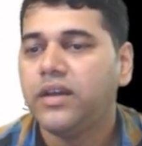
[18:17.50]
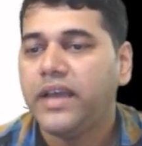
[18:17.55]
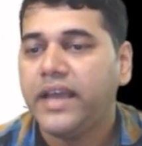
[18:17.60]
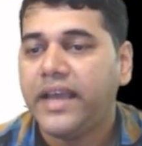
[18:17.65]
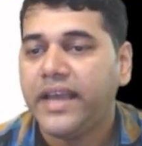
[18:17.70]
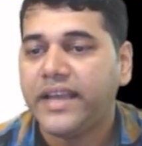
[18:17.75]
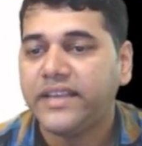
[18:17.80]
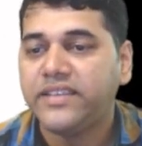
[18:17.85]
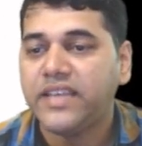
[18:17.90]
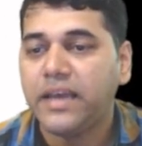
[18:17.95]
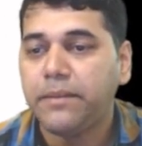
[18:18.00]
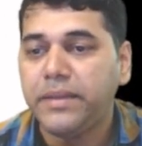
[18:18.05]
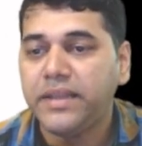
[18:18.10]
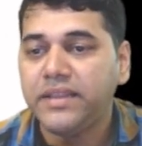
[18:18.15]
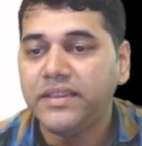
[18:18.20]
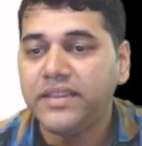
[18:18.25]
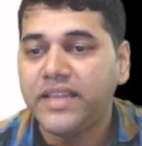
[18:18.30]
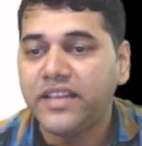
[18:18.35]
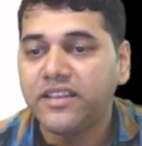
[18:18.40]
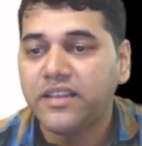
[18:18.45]

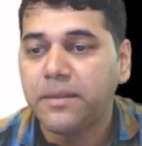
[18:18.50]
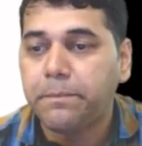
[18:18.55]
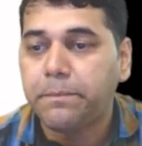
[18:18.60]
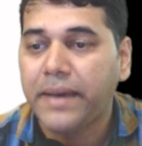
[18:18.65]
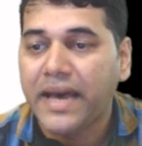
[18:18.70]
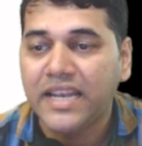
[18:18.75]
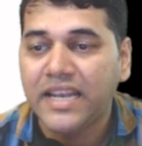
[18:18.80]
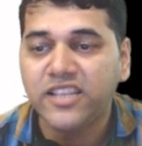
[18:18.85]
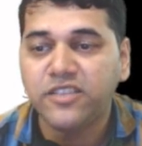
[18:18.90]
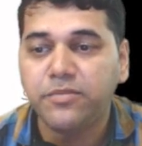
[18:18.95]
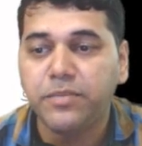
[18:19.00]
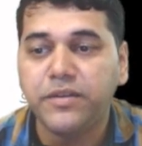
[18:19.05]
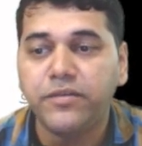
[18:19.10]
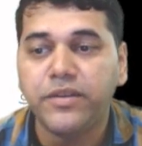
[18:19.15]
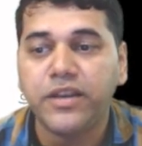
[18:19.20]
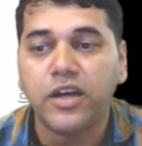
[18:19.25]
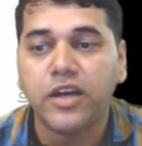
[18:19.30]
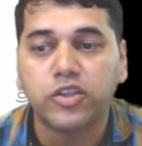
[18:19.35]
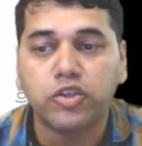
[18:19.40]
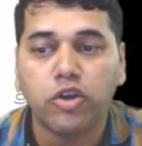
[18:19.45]
Examine there is a balance
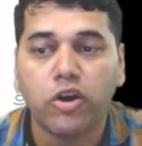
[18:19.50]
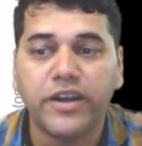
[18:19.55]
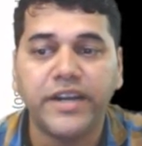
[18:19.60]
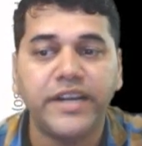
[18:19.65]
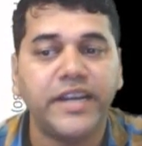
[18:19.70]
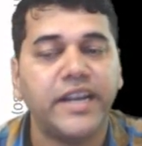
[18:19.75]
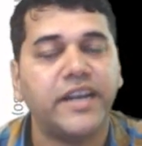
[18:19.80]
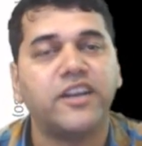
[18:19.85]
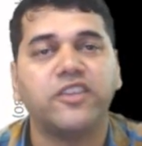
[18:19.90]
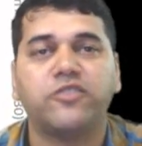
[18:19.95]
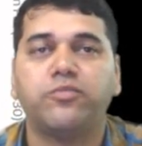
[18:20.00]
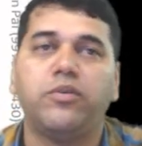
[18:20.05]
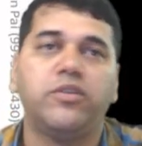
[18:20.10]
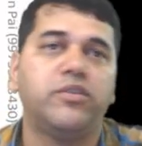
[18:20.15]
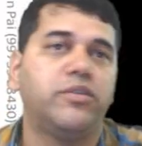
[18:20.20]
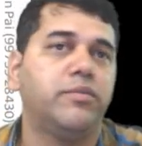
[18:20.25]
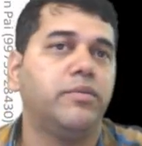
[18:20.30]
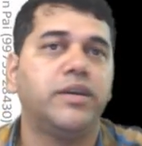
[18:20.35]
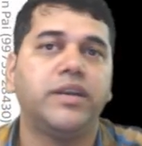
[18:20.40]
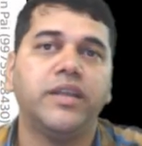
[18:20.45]
between authority and
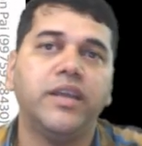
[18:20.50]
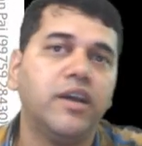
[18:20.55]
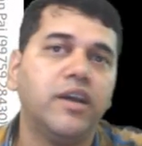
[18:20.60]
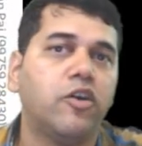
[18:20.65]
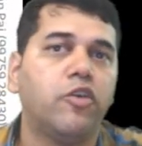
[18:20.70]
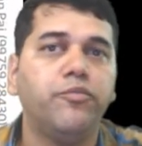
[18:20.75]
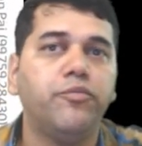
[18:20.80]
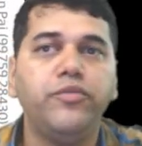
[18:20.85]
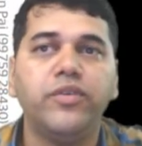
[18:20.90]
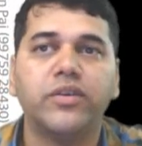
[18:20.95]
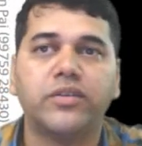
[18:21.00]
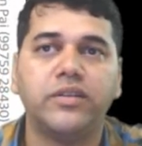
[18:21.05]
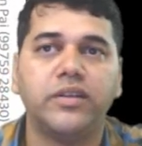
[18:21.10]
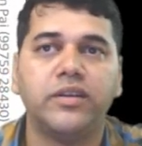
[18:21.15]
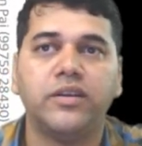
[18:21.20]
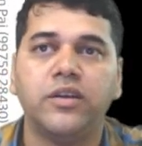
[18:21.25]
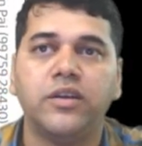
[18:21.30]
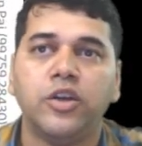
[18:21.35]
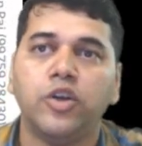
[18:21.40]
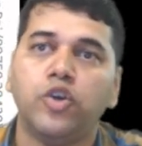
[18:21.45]
responsibility. Yeah,
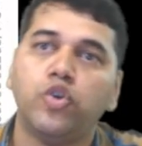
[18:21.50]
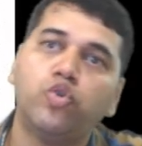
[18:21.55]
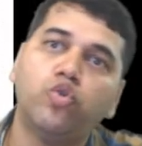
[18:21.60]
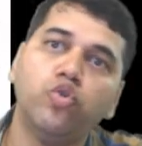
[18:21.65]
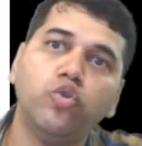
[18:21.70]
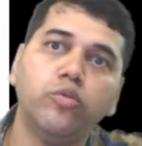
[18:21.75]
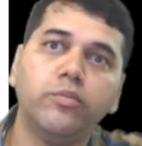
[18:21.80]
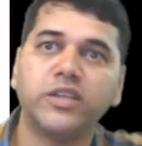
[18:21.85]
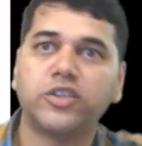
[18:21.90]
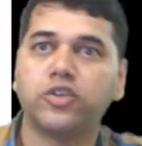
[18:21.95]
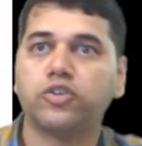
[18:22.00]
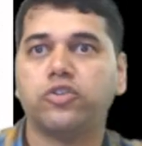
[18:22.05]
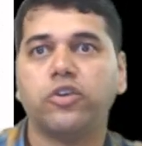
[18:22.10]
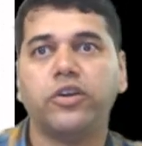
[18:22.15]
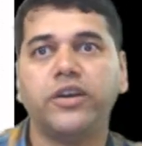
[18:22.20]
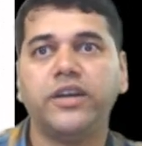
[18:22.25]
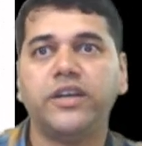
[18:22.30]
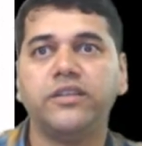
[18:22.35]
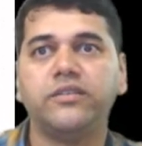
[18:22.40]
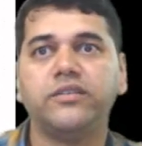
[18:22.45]
obviously, too much
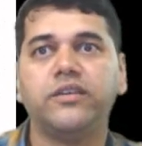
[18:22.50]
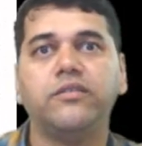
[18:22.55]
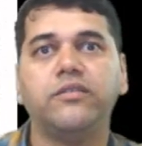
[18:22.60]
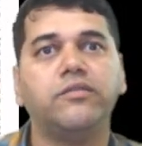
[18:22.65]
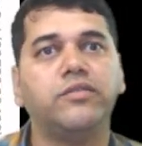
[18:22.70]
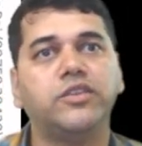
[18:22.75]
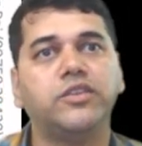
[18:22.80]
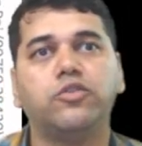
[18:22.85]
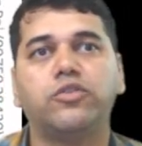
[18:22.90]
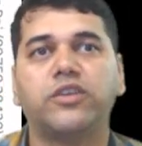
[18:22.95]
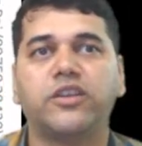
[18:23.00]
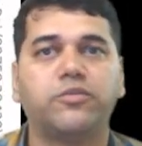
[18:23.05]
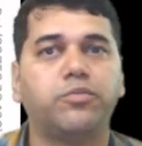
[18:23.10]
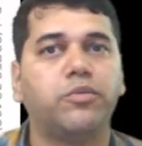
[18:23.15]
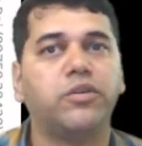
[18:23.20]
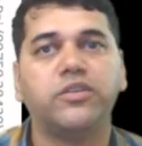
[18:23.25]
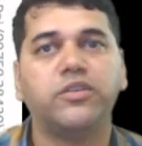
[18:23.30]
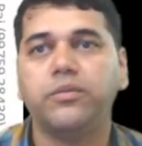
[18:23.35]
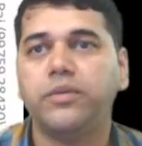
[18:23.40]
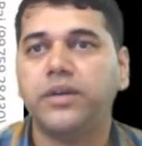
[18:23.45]
authority is given without
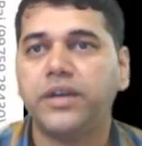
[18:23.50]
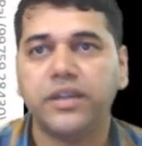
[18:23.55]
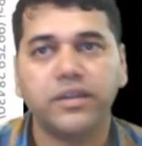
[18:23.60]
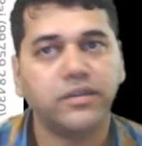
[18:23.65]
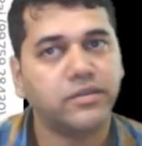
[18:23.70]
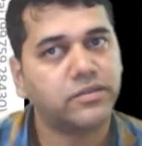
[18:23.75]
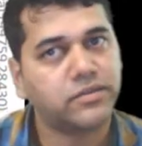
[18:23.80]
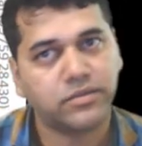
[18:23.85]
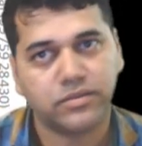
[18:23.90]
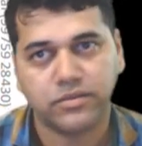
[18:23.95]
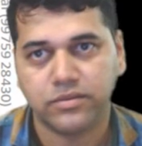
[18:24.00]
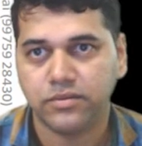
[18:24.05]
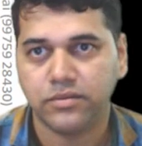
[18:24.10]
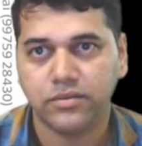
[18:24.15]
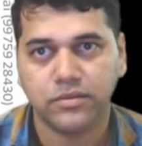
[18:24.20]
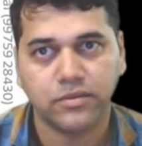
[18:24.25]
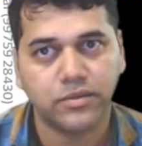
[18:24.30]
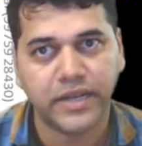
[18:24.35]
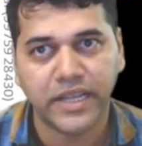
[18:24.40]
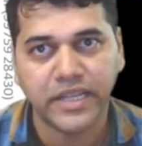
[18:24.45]
responsibility is
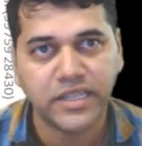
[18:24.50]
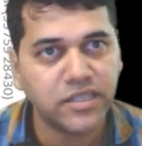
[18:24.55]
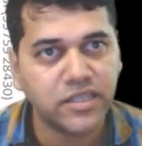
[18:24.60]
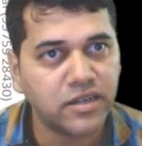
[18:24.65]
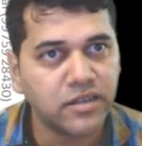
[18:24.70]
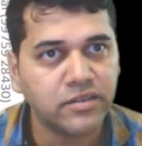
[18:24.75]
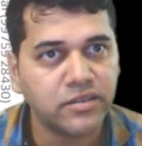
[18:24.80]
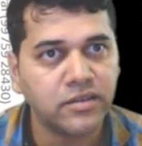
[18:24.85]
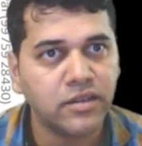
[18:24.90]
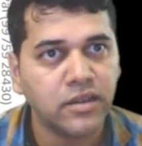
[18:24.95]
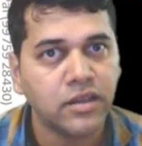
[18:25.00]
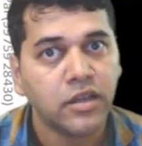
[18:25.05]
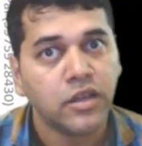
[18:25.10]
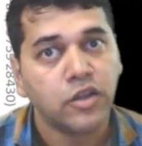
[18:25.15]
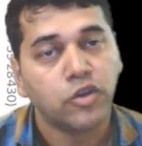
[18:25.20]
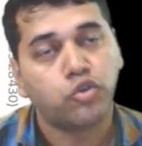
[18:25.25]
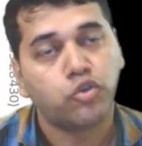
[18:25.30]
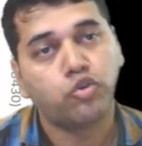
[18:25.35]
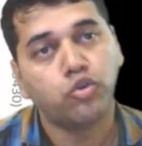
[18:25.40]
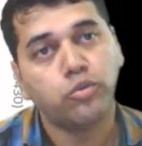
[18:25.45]
dangerous.
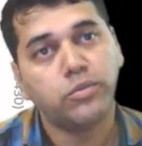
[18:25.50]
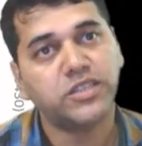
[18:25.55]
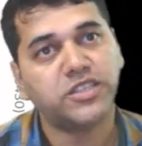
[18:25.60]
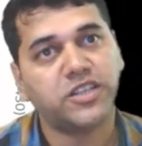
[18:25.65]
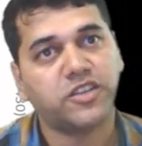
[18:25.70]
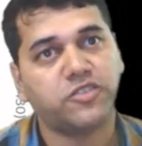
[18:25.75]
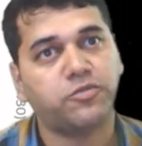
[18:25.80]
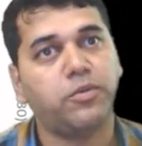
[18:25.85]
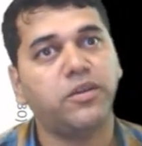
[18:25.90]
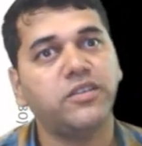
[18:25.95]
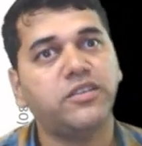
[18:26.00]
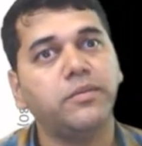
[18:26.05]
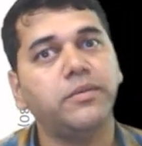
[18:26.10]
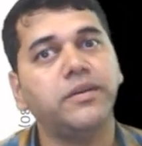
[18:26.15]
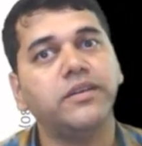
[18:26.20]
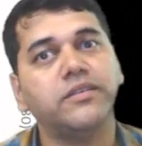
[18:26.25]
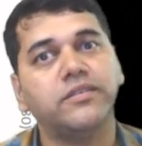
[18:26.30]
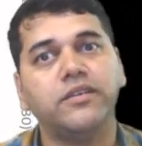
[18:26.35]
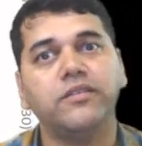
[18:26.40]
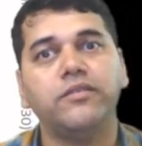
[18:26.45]
Too much
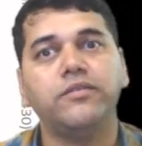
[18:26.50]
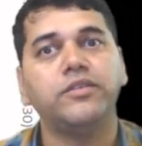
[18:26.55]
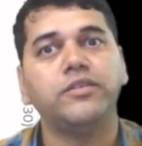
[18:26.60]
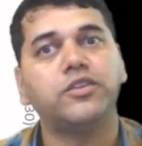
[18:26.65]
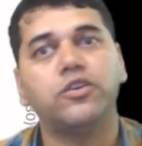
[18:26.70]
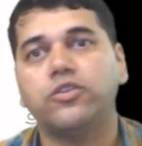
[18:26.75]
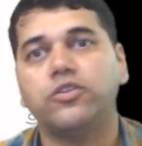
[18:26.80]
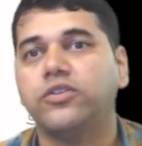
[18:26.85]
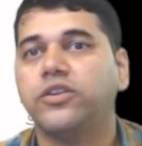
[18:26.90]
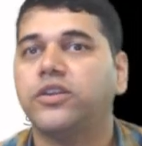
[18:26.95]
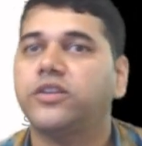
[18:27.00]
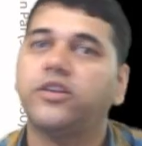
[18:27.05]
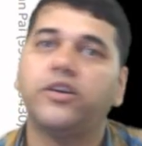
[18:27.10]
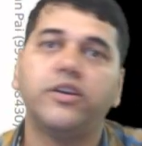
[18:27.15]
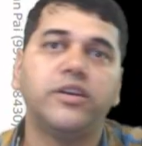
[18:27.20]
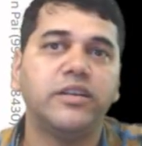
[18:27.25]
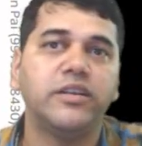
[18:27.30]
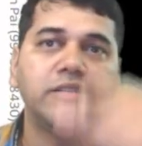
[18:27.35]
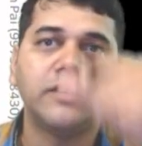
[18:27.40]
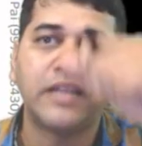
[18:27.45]
responsibility is given without
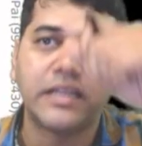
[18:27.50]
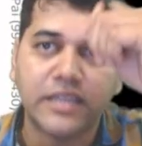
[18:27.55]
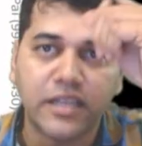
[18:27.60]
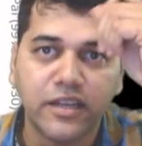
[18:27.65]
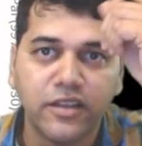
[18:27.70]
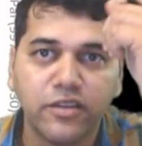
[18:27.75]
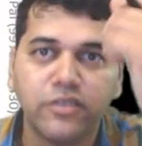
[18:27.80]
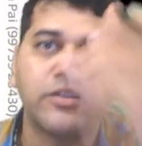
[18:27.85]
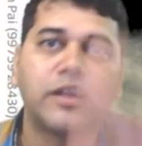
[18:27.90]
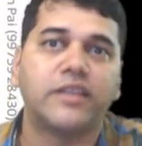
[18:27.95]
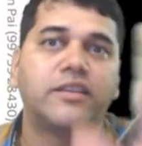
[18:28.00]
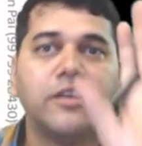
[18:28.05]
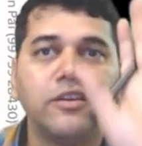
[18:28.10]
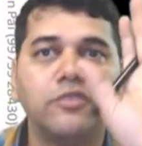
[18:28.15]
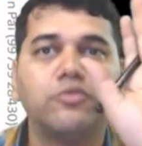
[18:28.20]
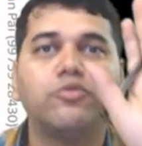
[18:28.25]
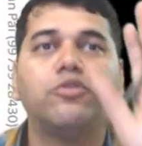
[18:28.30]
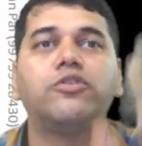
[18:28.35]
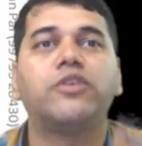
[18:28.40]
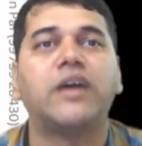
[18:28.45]
authority, nothing
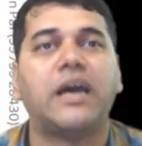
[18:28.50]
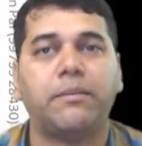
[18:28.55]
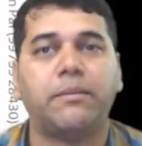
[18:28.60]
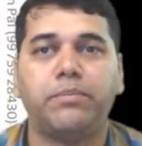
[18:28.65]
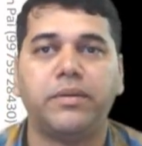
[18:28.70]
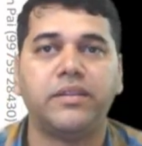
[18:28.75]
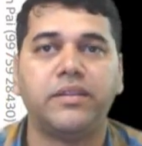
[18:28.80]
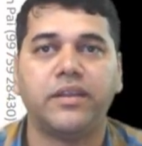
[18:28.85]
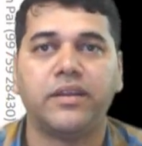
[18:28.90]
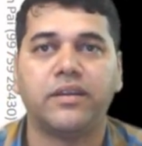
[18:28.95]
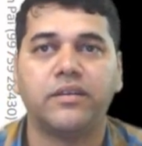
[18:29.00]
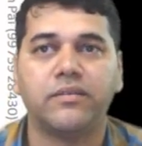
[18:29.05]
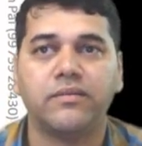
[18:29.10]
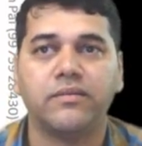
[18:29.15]
is going to happen there.